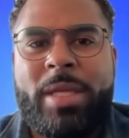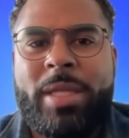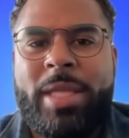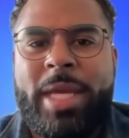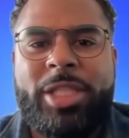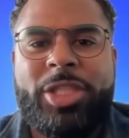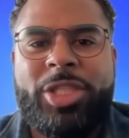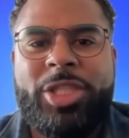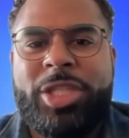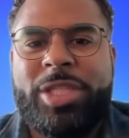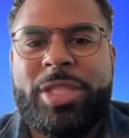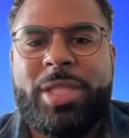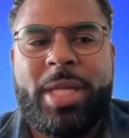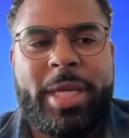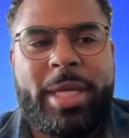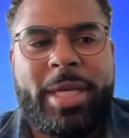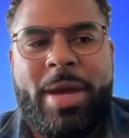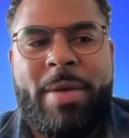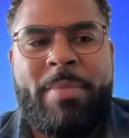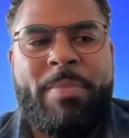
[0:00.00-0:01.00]
That's just
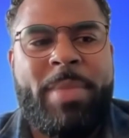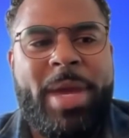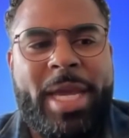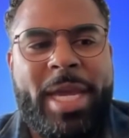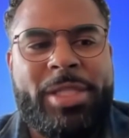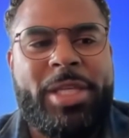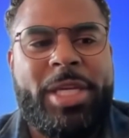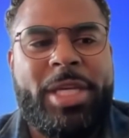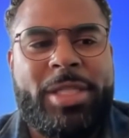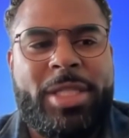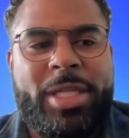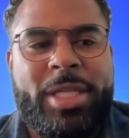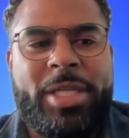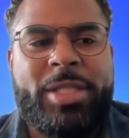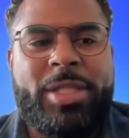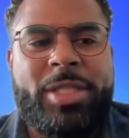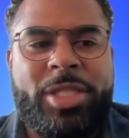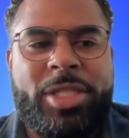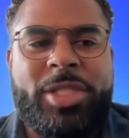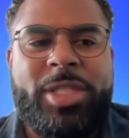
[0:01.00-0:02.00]
like amazing
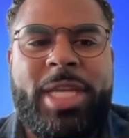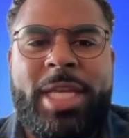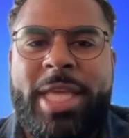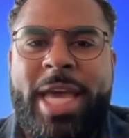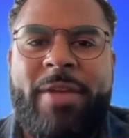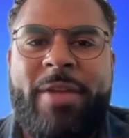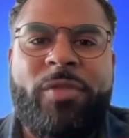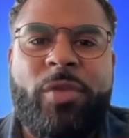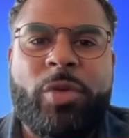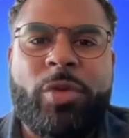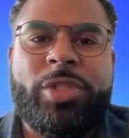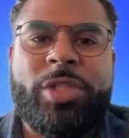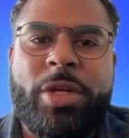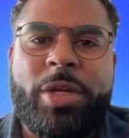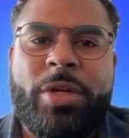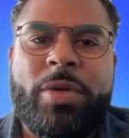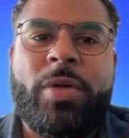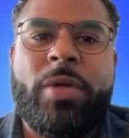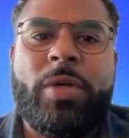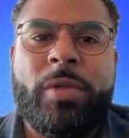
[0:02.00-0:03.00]
to see that full circle.